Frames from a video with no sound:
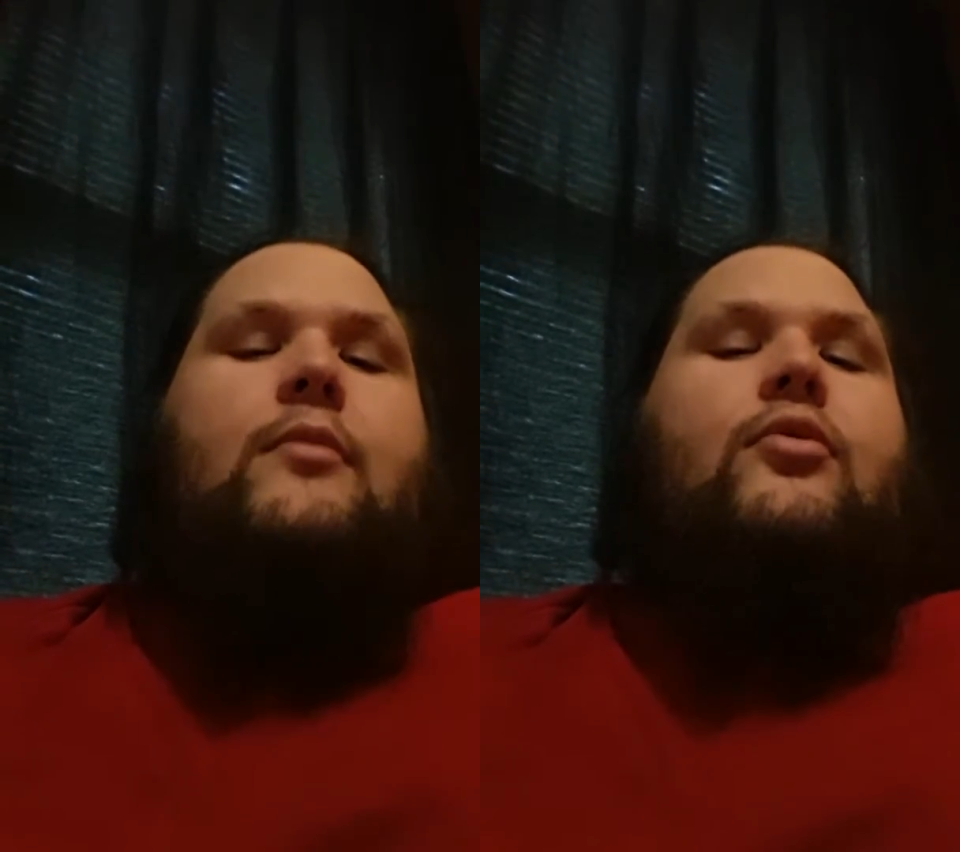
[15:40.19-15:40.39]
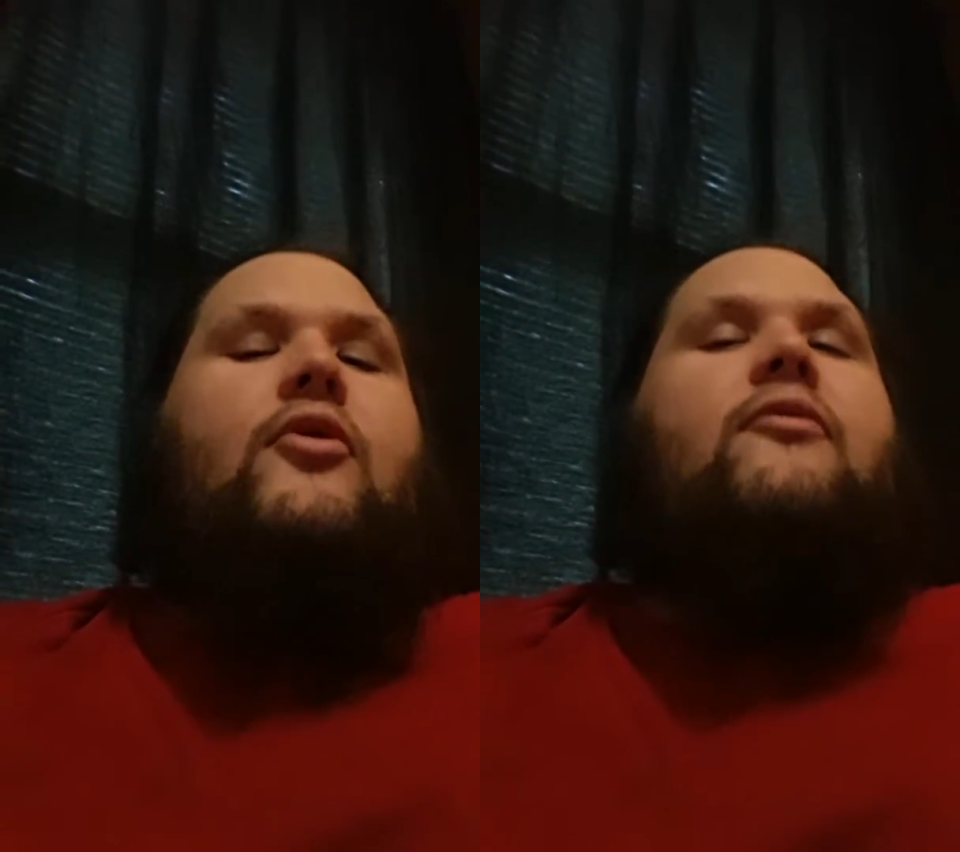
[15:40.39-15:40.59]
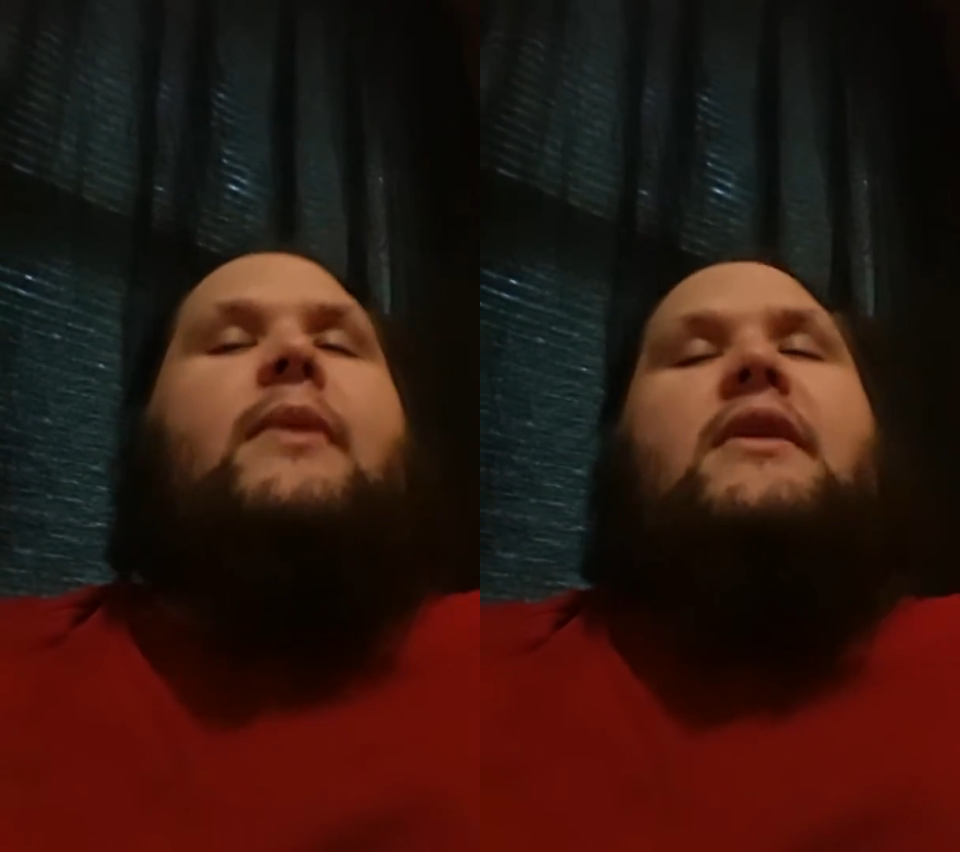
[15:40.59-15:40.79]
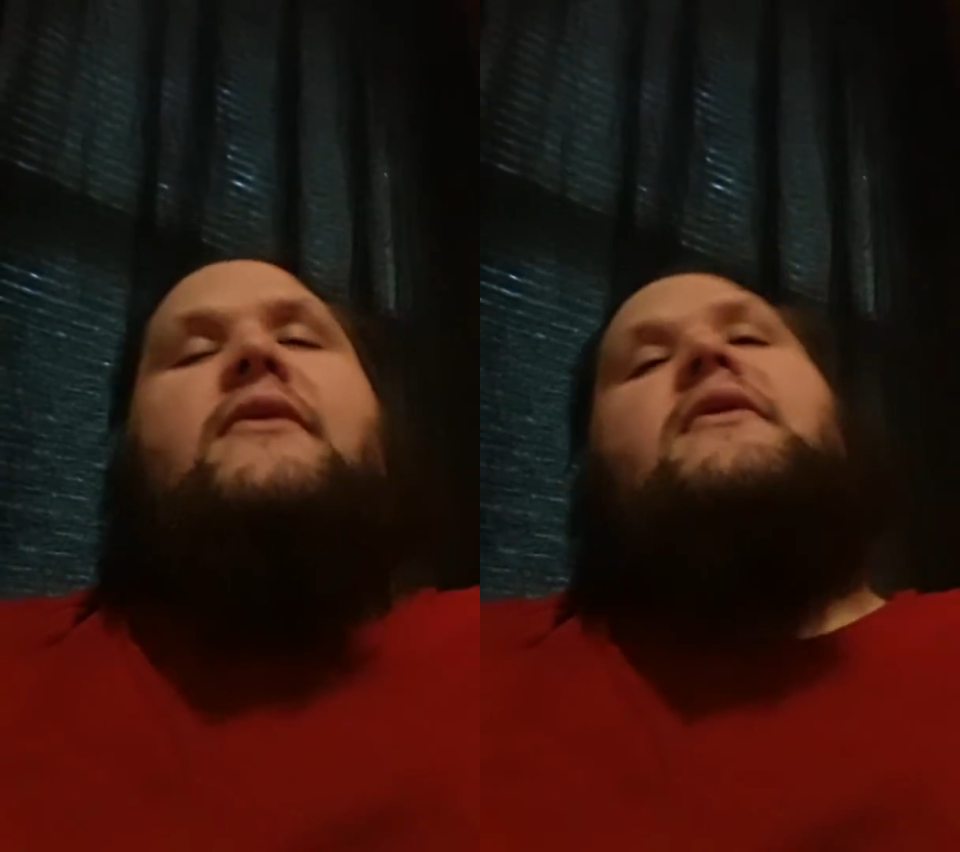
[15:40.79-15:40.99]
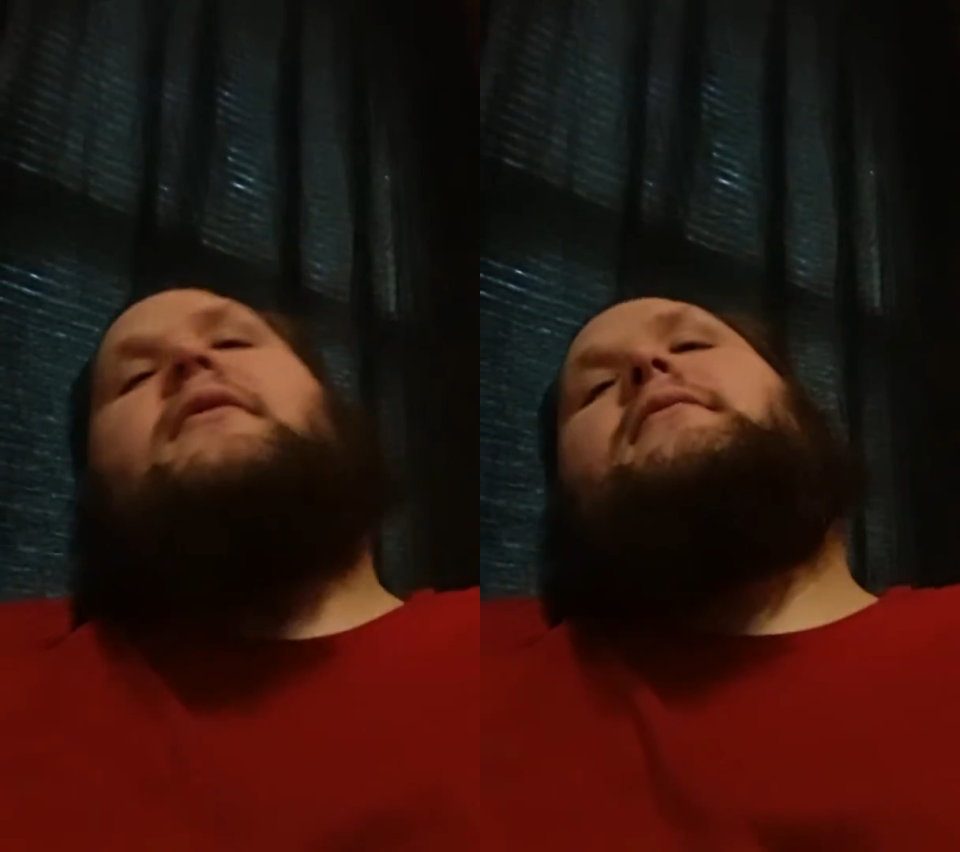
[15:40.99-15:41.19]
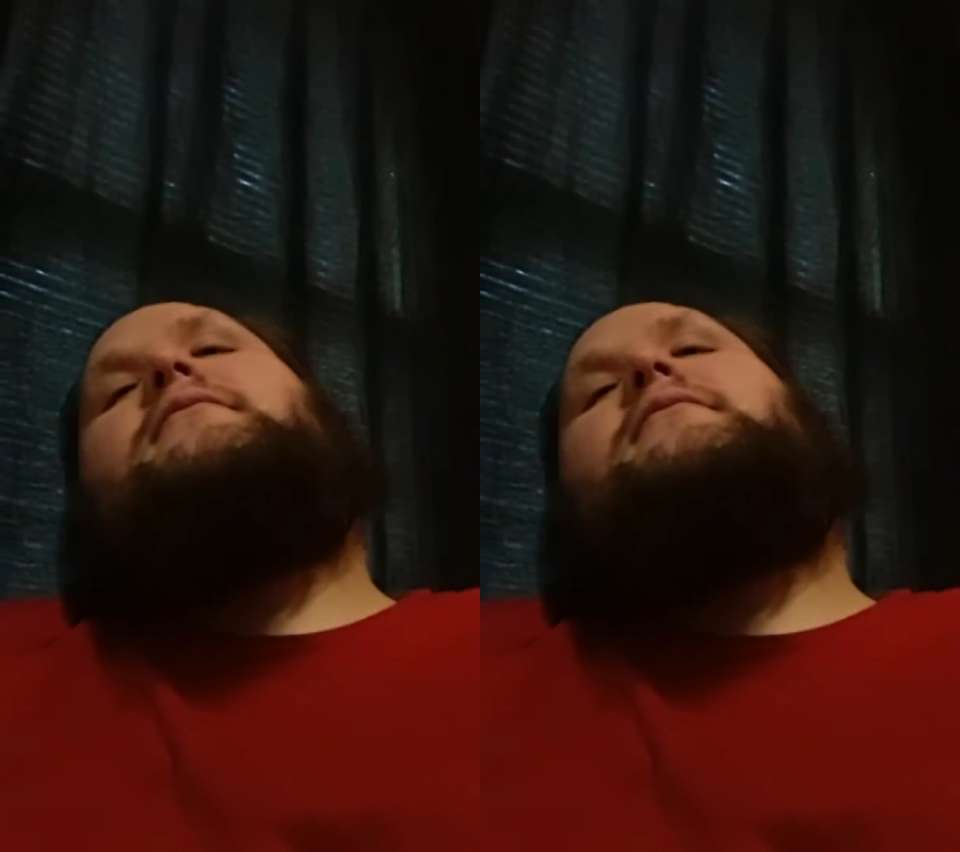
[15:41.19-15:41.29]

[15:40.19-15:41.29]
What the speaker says: improvements